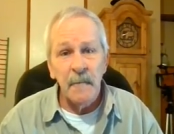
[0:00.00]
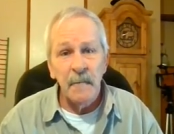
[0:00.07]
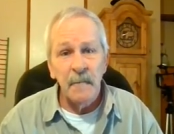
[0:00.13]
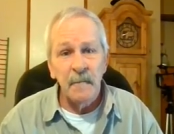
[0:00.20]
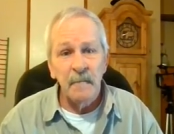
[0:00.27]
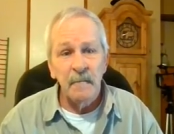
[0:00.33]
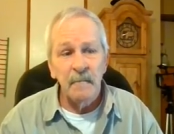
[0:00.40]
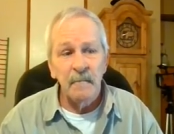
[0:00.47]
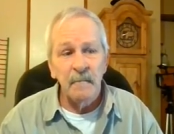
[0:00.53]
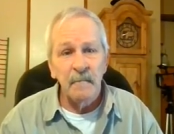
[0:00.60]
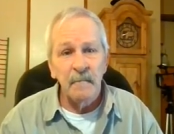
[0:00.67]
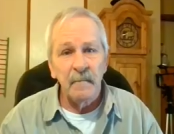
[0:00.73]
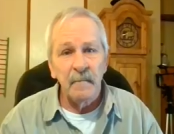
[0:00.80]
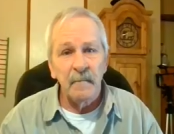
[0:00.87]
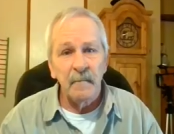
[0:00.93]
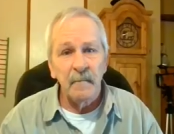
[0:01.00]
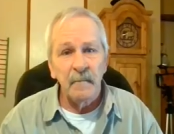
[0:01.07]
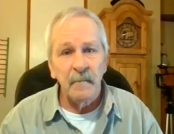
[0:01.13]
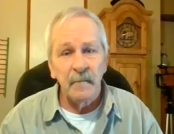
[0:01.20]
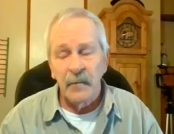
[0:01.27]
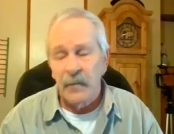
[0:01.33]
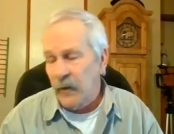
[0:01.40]

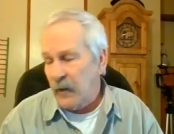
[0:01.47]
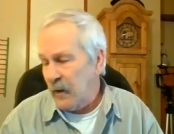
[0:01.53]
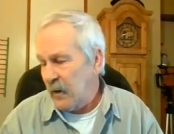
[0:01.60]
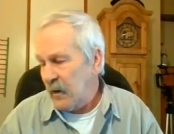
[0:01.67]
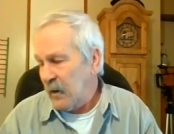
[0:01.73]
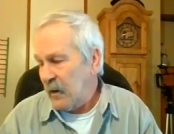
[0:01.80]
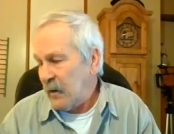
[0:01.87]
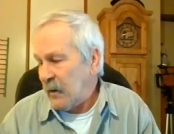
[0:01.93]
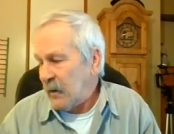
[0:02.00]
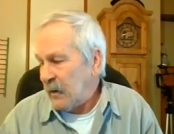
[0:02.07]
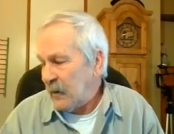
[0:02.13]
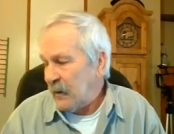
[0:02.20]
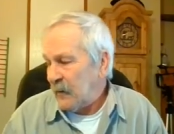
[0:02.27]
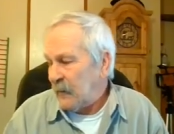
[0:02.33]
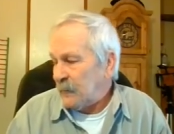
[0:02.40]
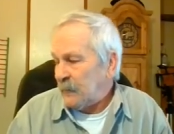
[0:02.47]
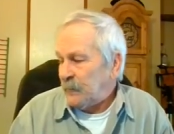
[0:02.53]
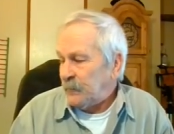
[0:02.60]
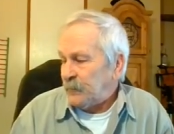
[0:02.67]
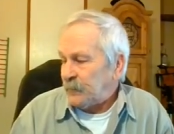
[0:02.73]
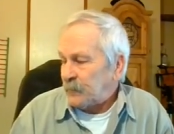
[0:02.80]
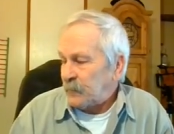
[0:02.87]

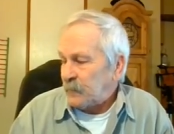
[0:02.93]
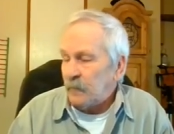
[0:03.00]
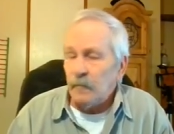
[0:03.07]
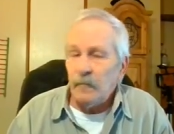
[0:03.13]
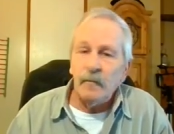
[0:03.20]
Nobody speaks.